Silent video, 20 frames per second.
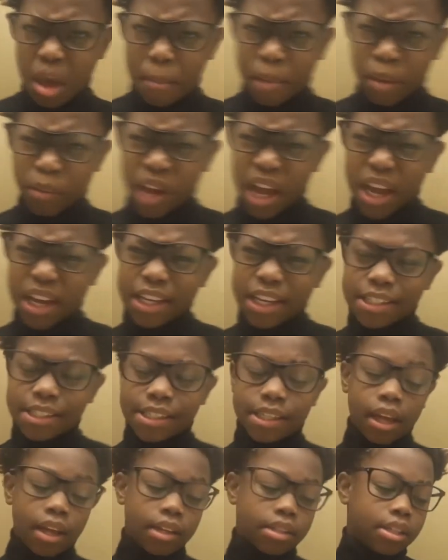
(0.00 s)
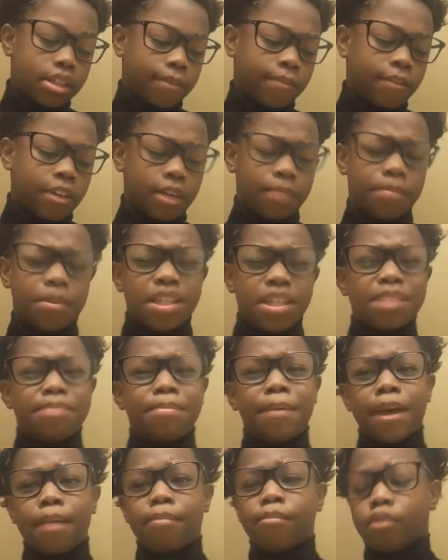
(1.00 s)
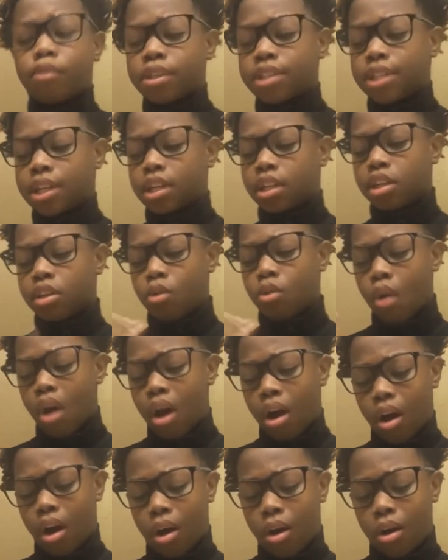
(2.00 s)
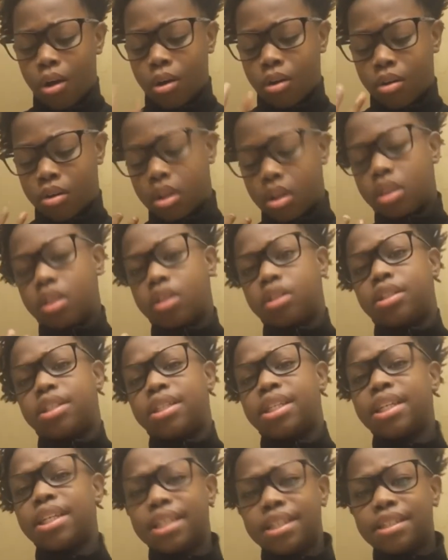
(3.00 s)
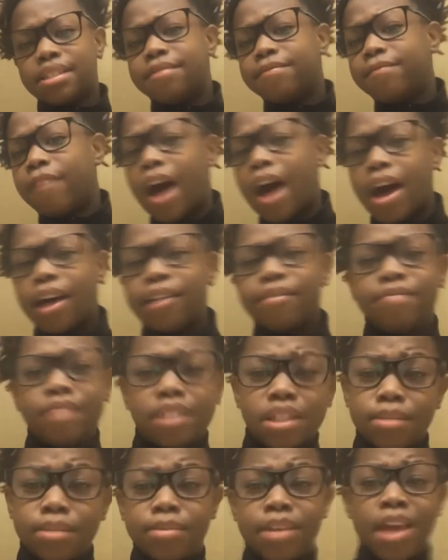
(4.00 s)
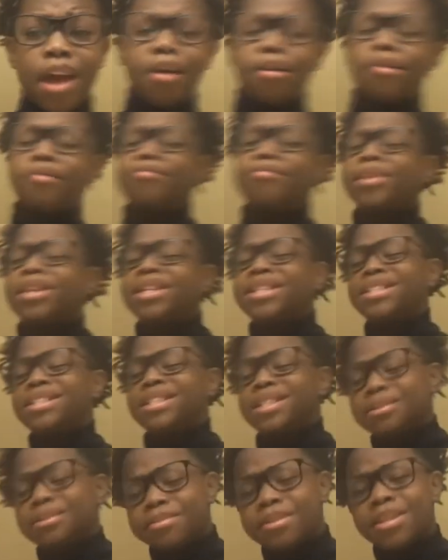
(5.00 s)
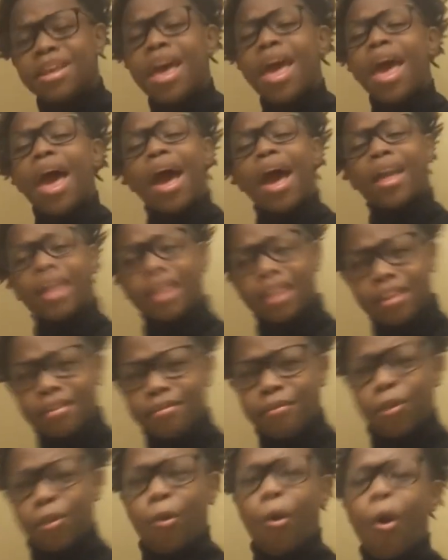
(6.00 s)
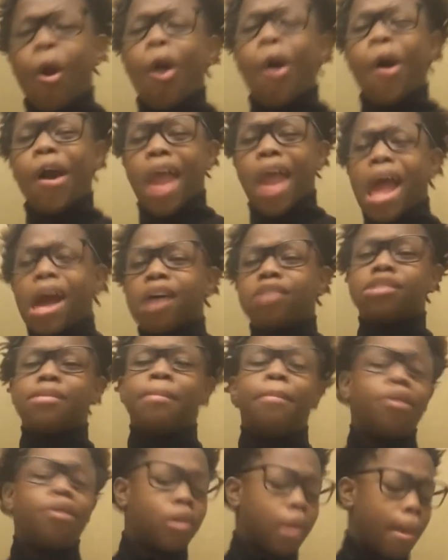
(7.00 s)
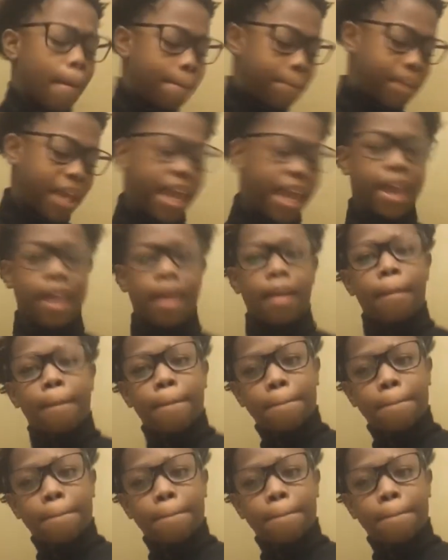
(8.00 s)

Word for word: But we got to get scientific up in this bad boy telling you all 10, 5 tips, however many tips I give you on how to boil a bad